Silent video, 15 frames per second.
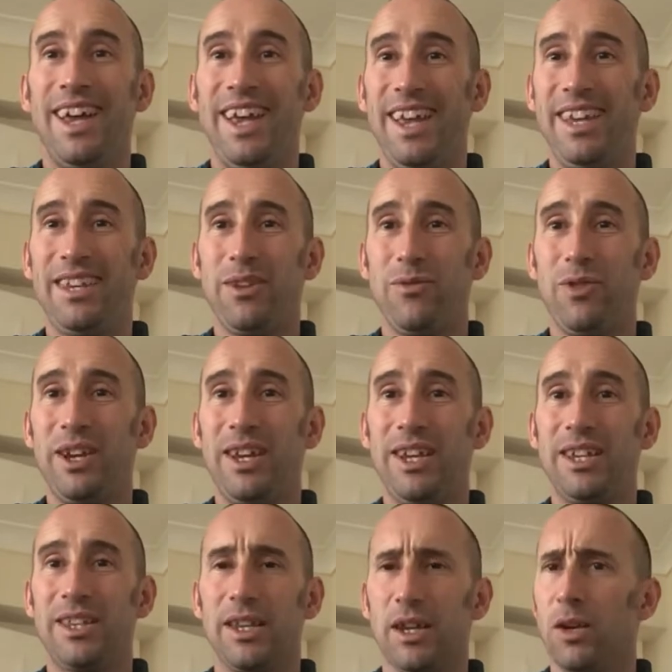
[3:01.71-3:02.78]
Is it
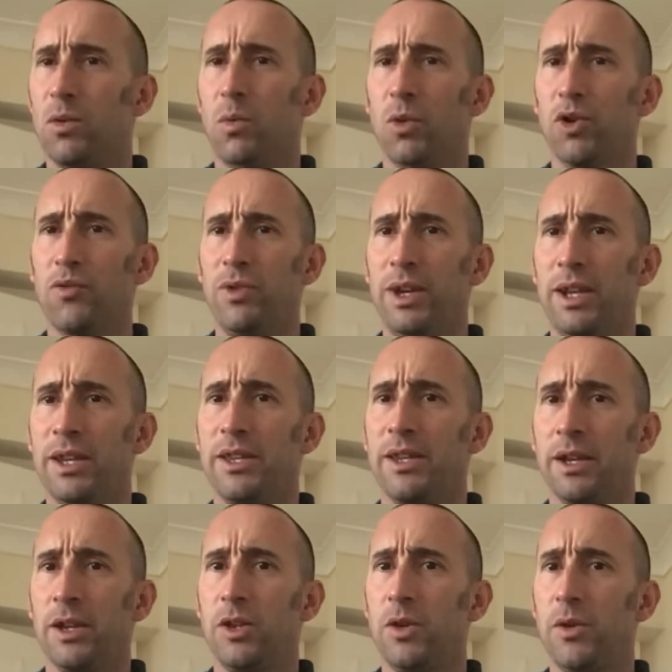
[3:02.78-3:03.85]
realistic? What's
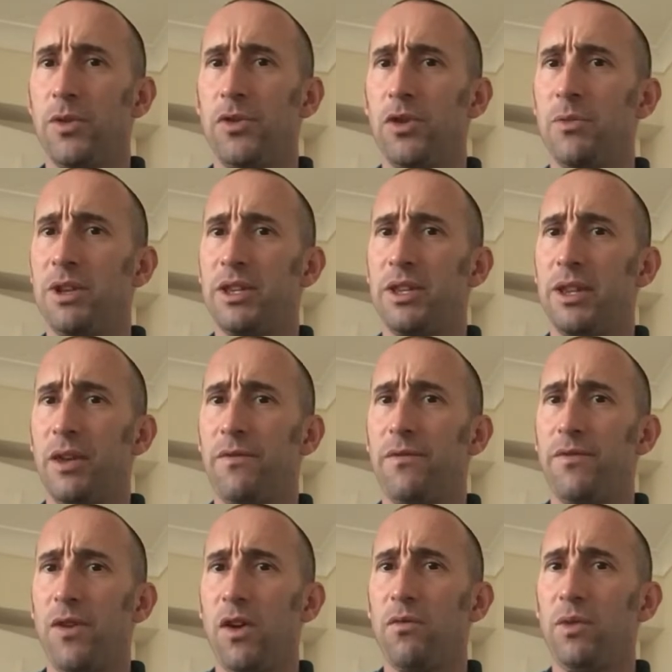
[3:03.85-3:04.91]
realistic? Doing 30 minutes a day for
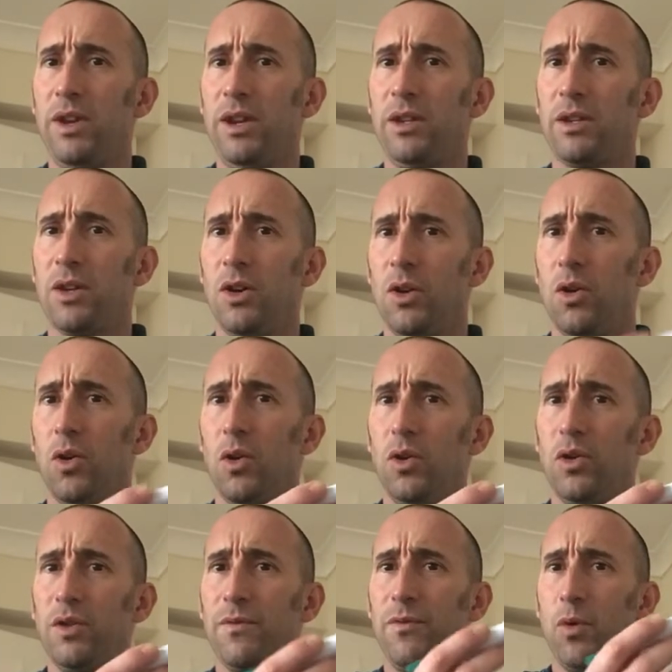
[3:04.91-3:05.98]
5 weeks or
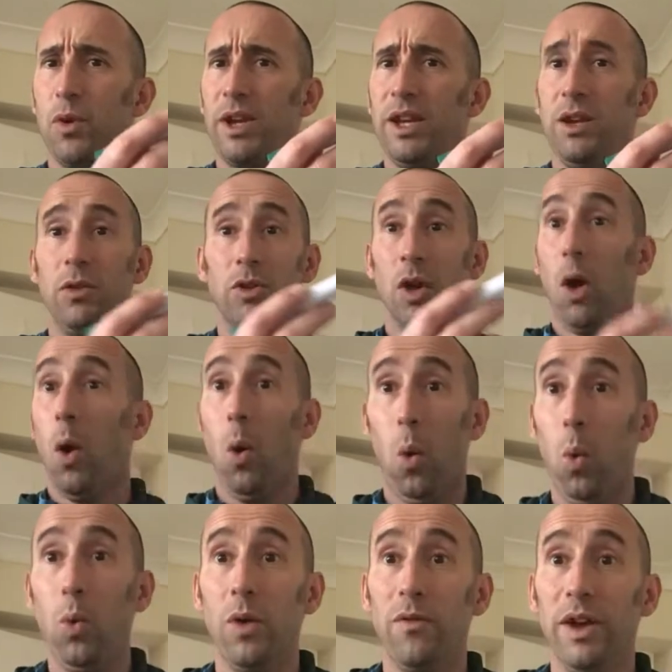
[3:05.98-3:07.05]
losing 4 kilos?
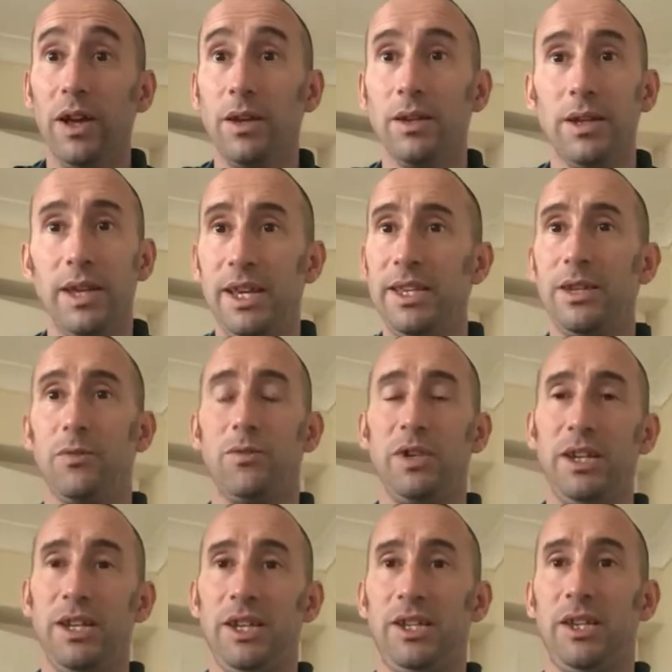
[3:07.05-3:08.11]
All of it. Is it
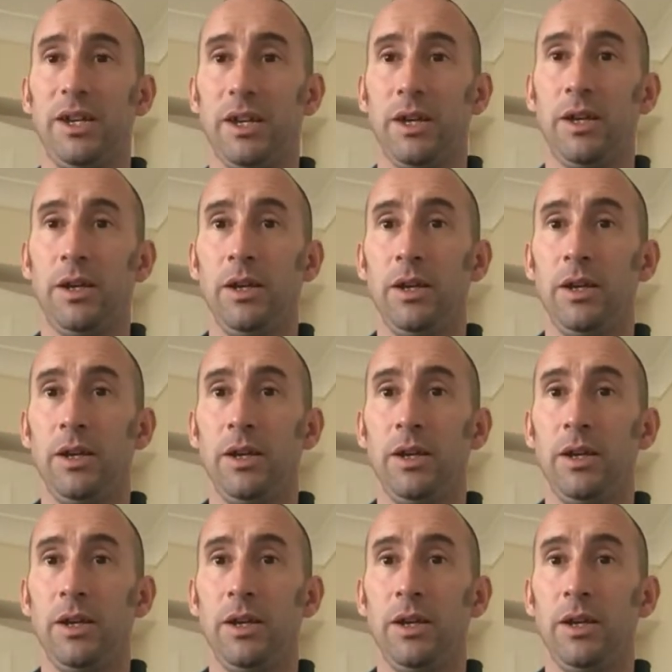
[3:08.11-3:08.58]
realistic?